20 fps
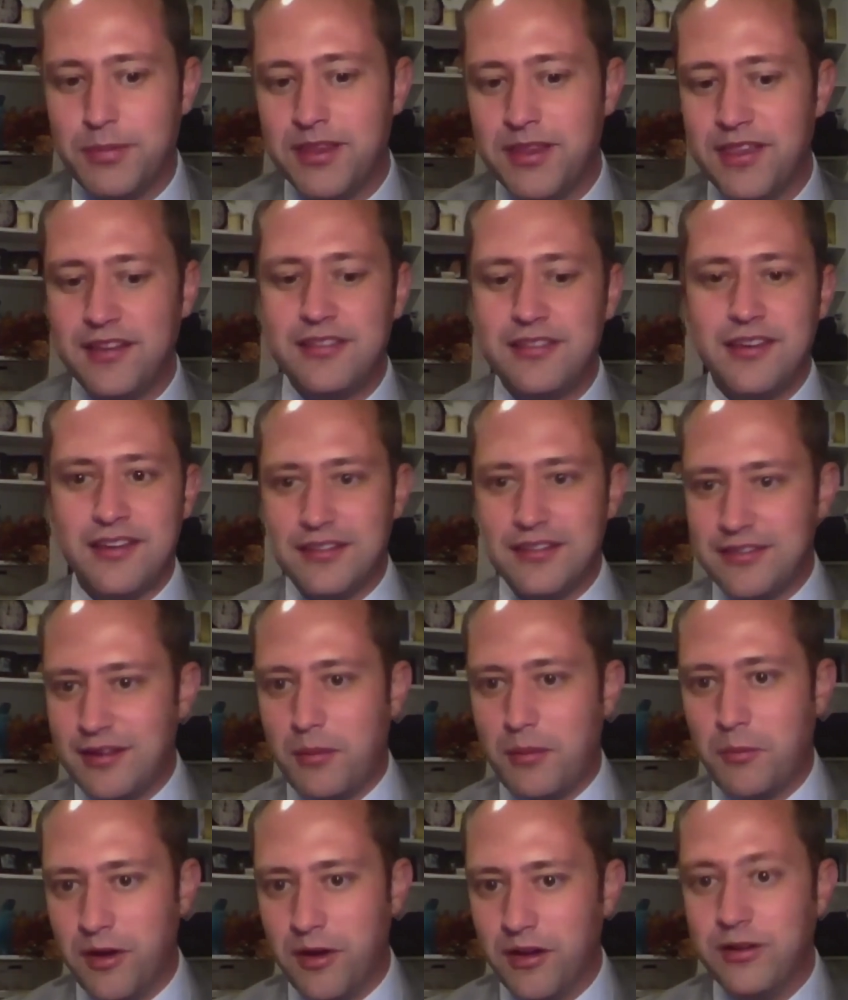but this is
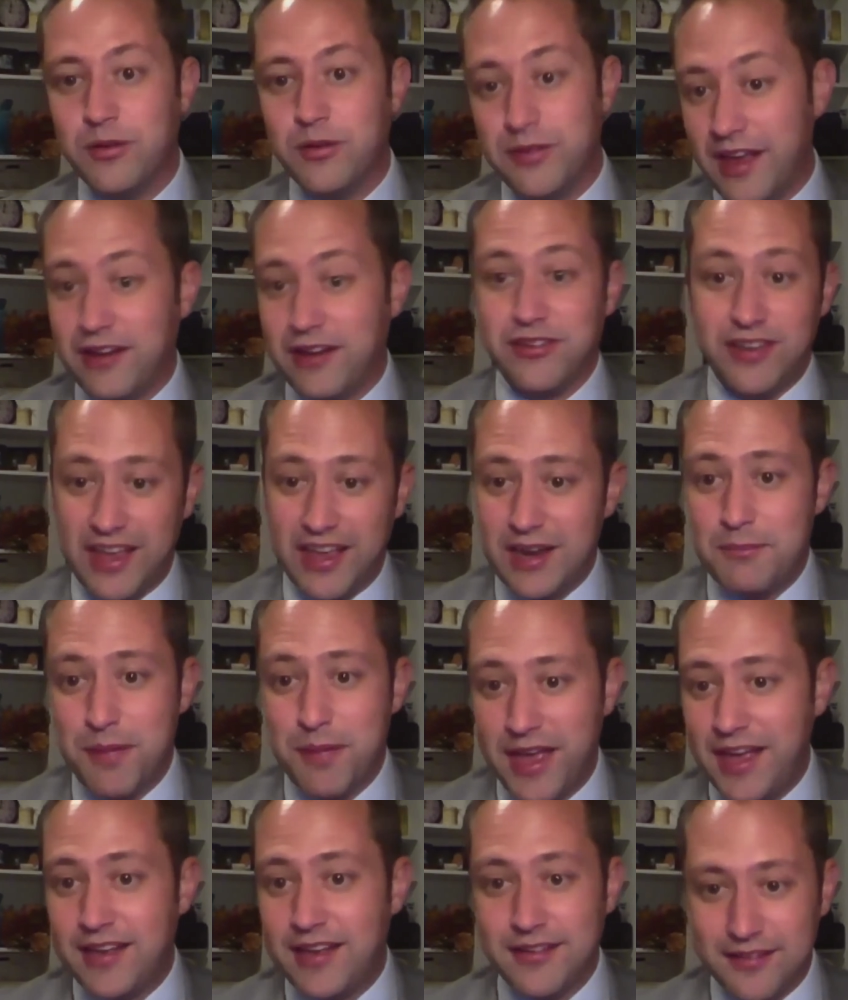someone who's actually getting
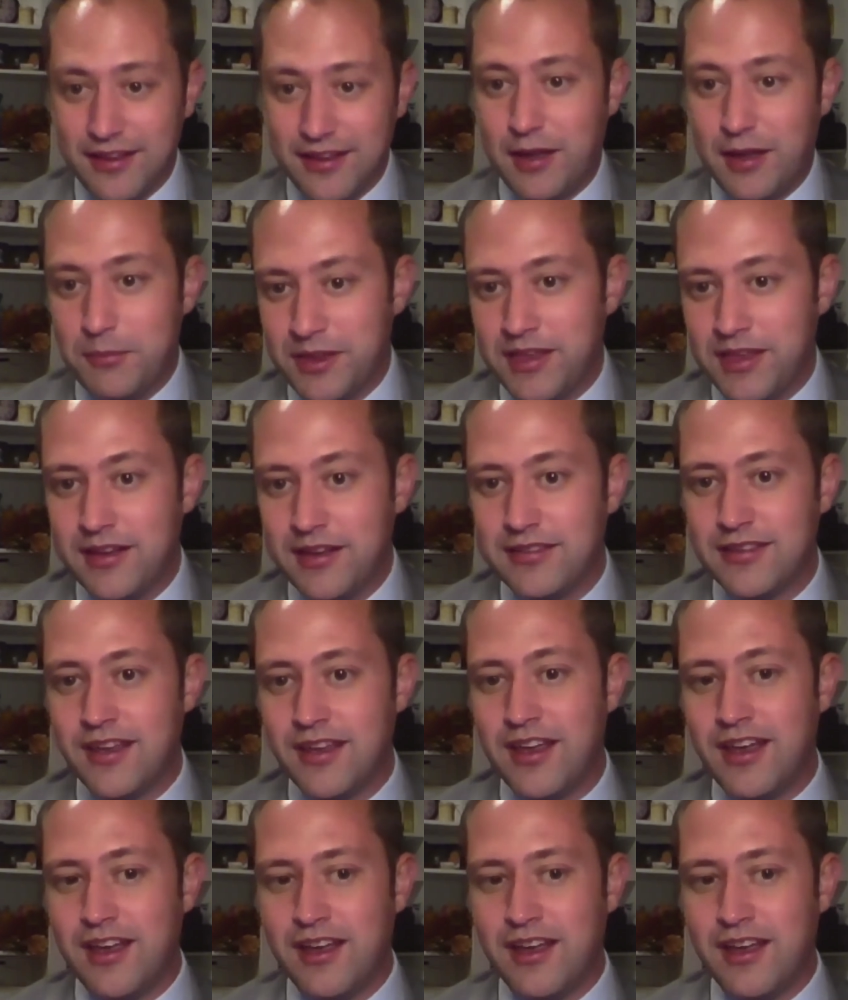paid to tell me this.